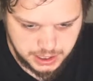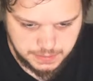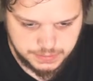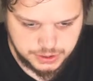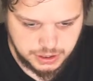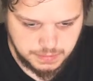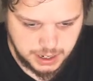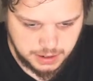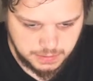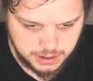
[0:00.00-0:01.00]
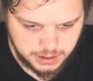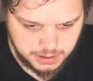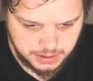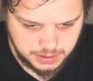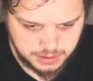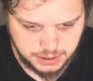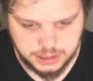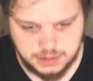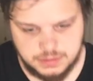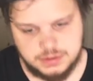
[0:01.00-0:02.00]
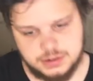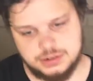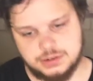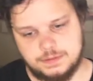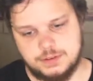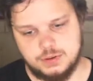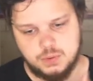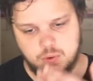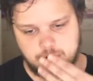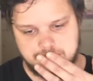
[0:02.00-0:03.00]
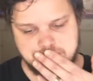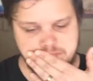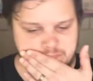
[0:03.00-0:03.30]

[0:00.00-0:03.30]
them, so you might want to, do a few more.